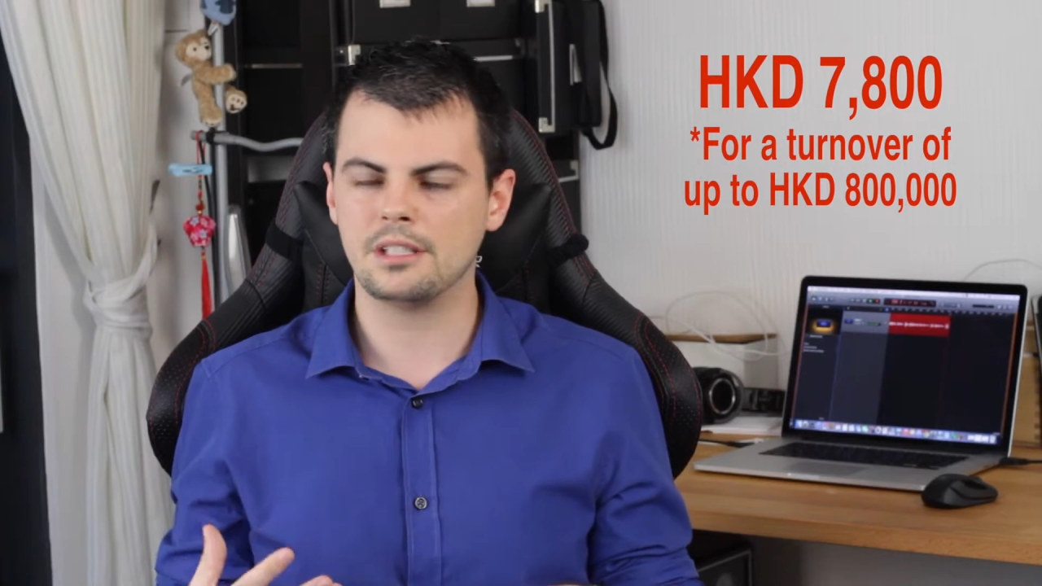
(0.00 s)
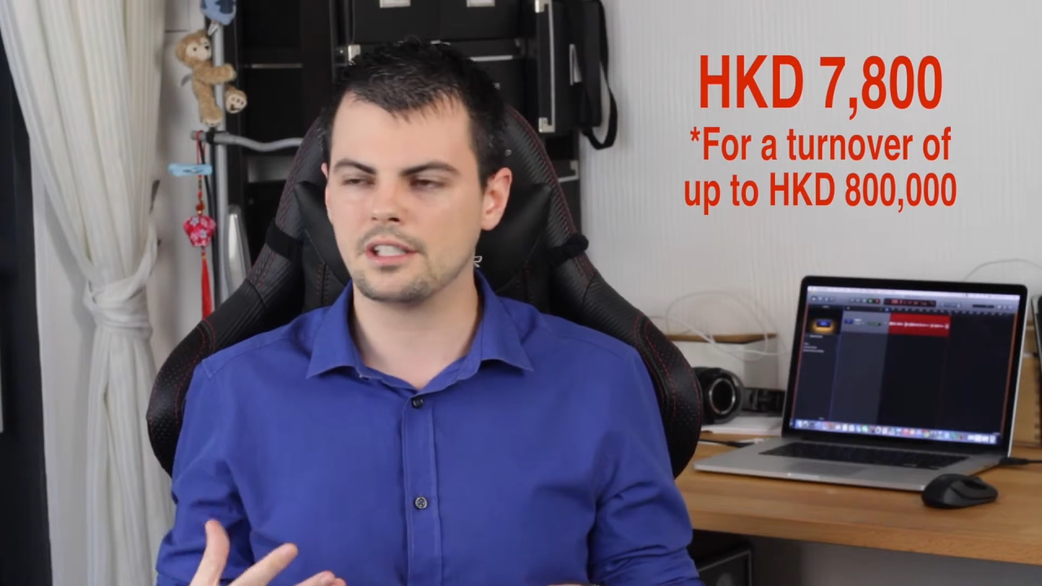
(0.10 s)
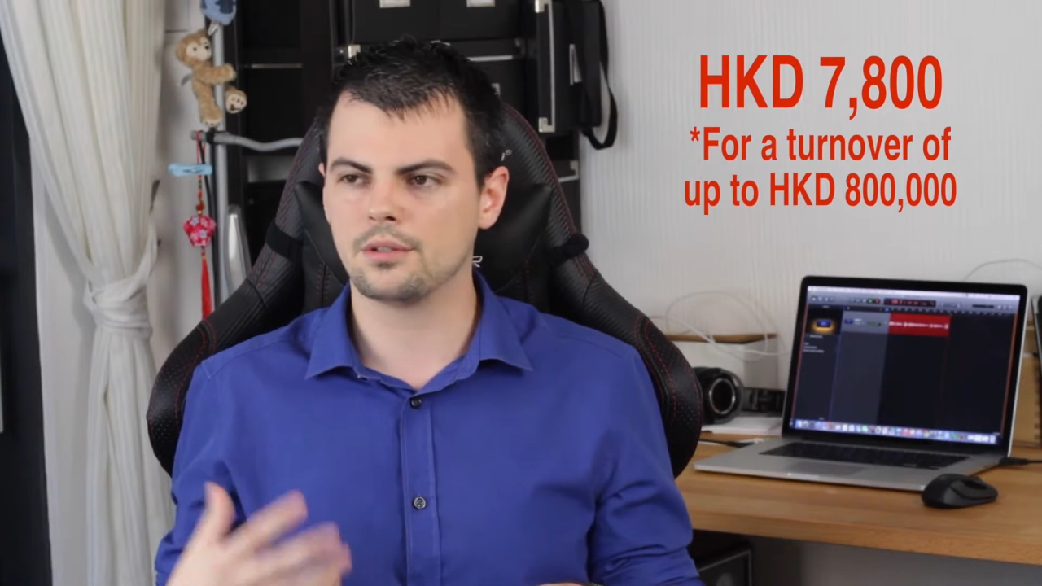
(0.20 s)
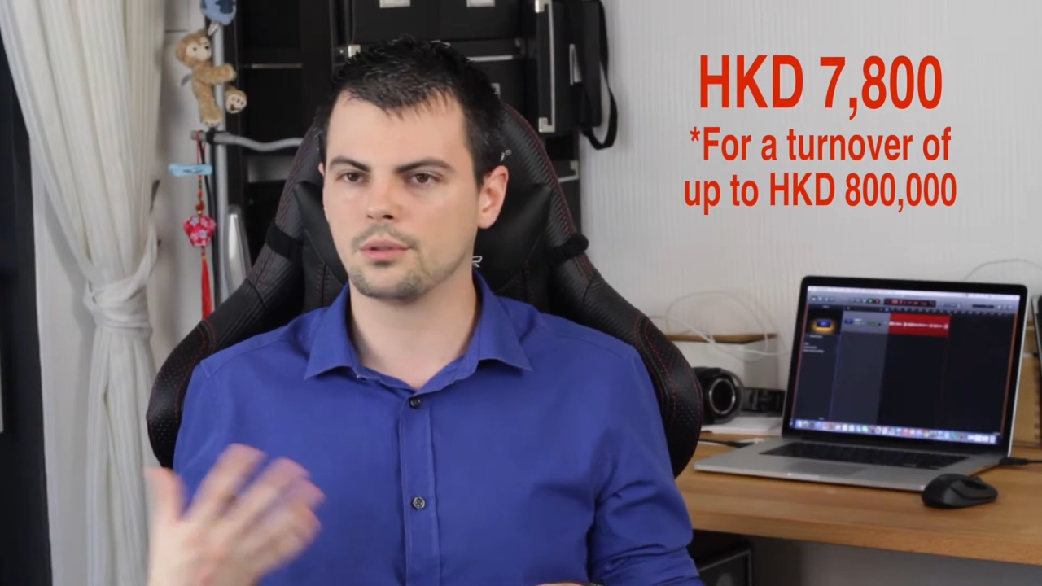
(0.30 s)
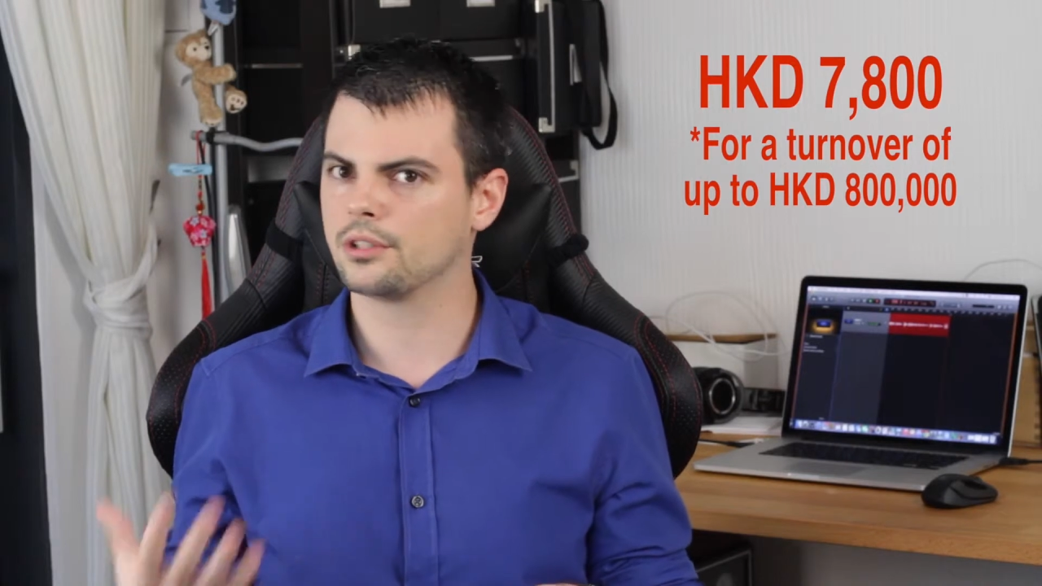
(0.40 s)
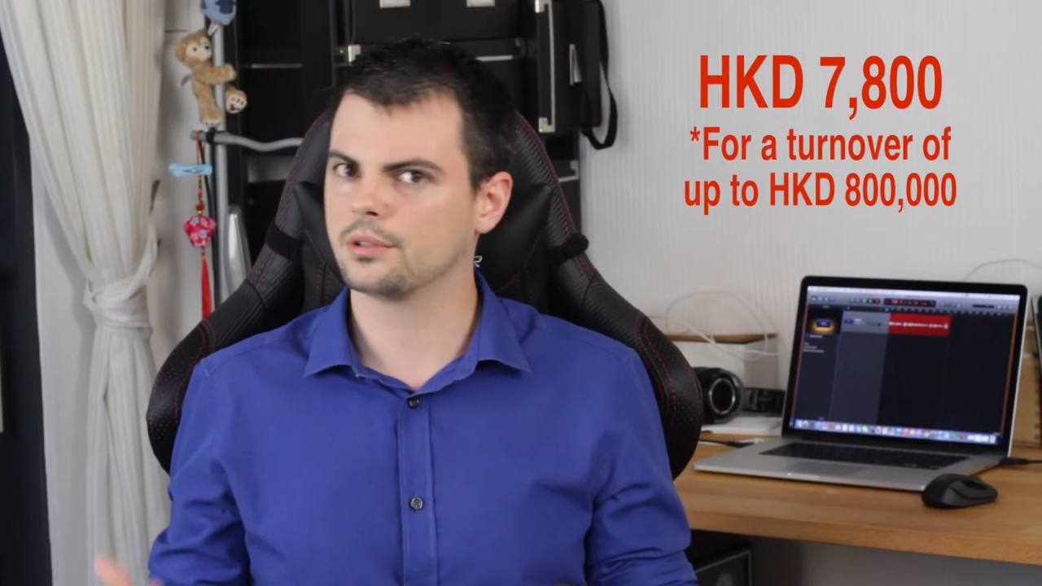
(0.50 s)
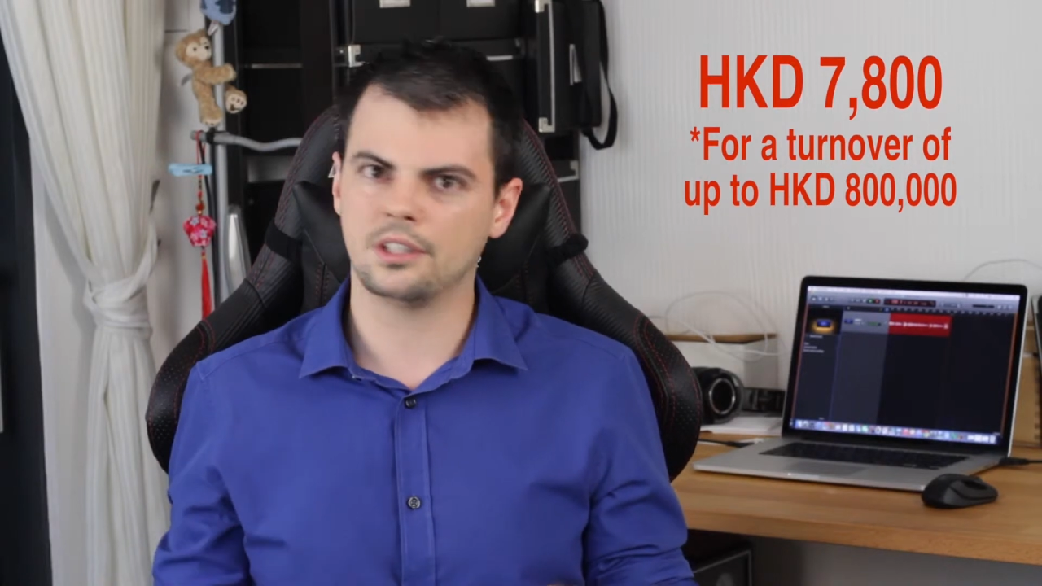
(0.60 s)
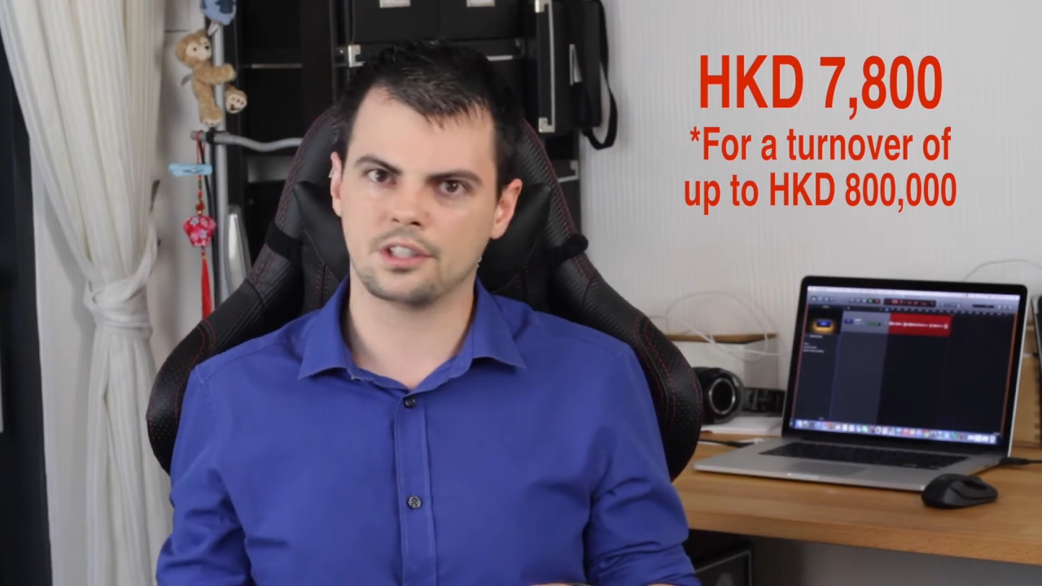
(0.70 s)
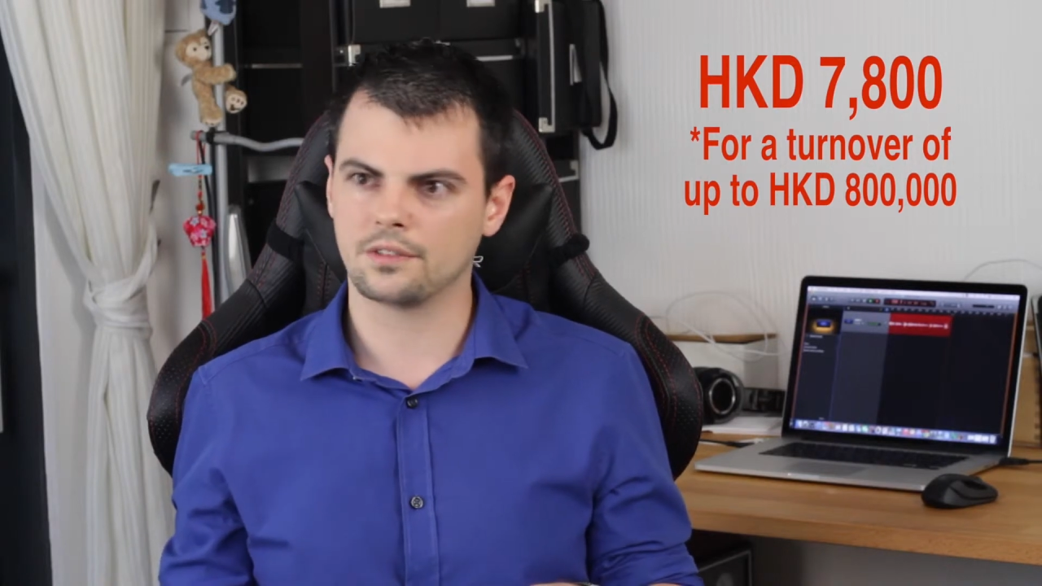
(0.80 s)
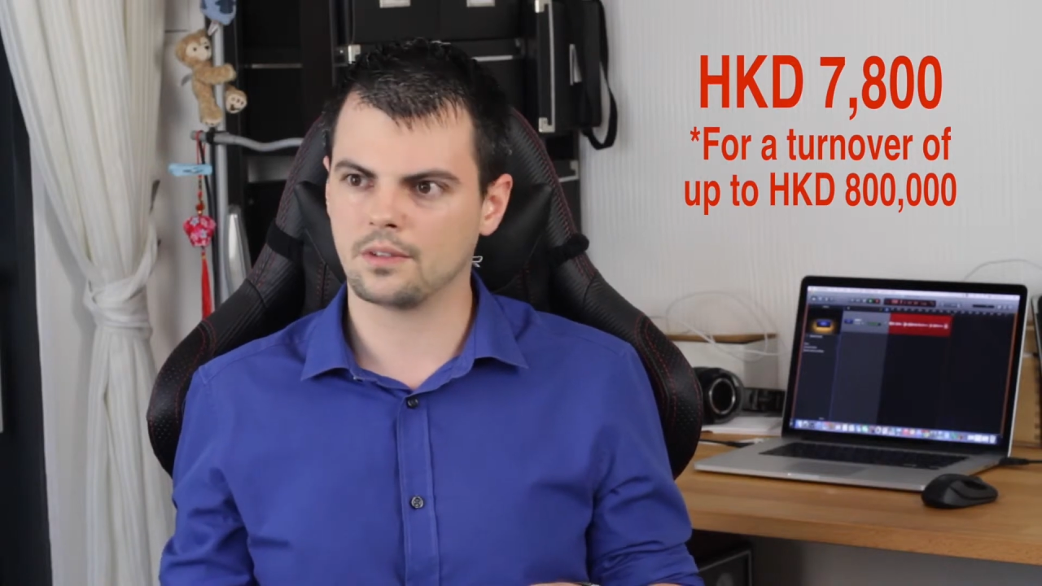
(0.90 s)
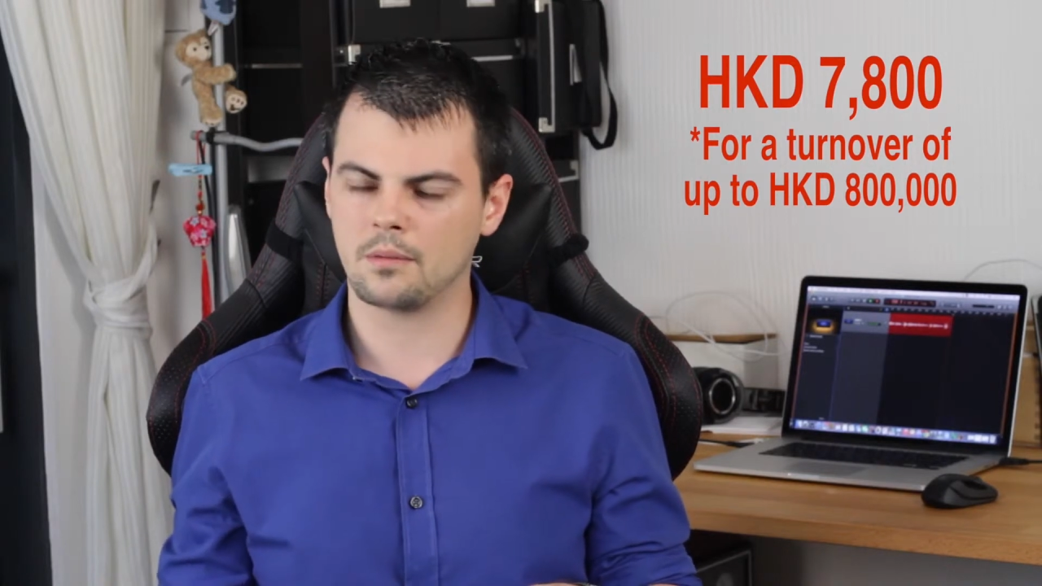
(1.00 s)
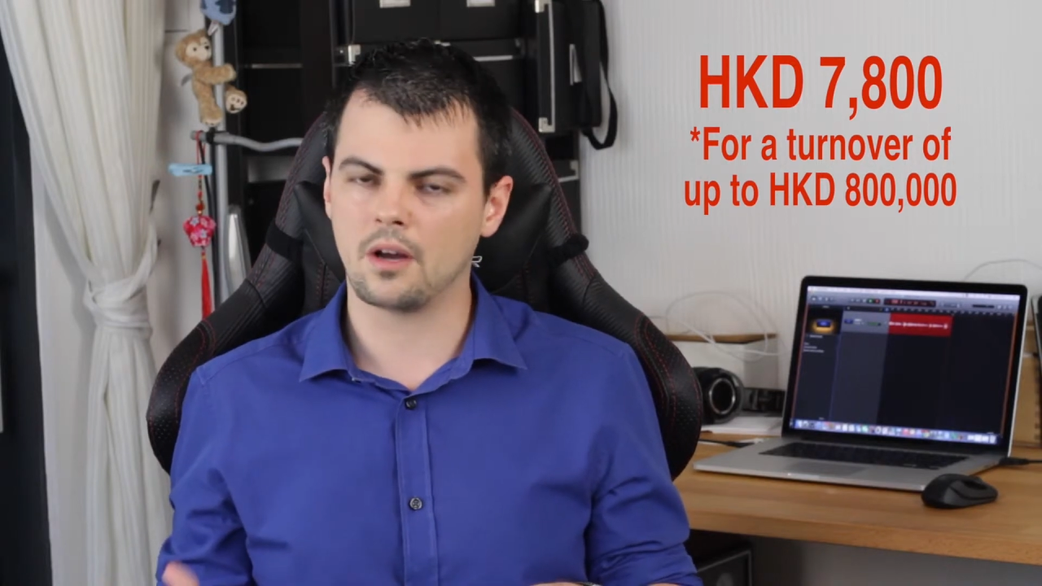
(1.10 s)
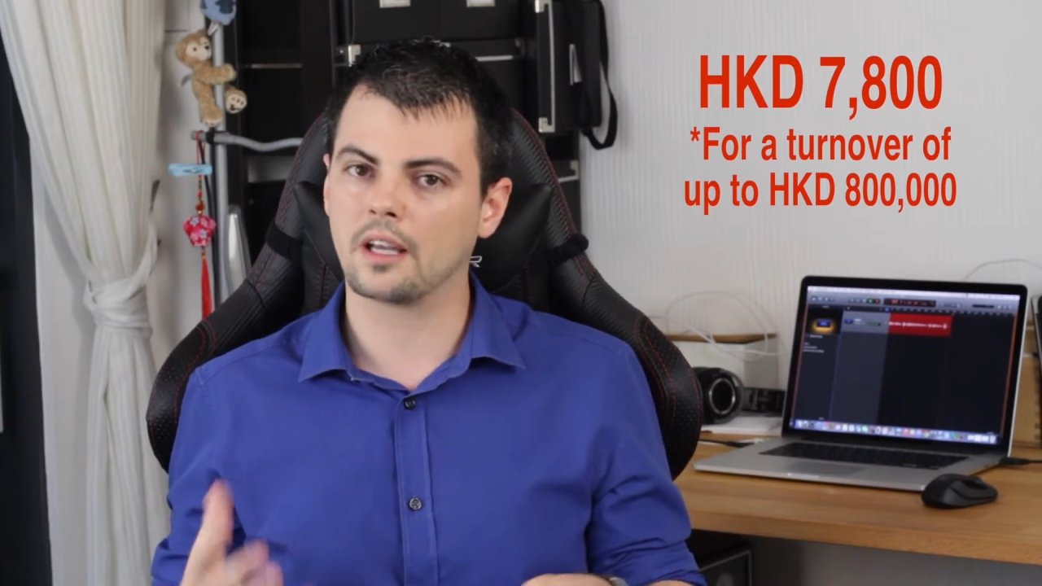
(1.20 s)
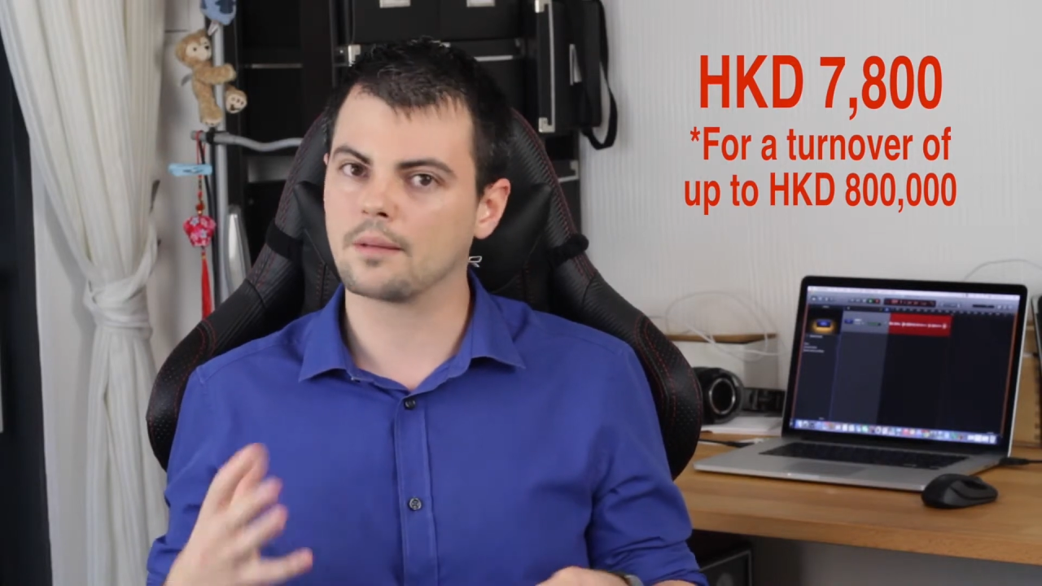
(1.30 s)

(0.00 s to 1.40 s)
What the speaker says: me in 2 or 3 years from now,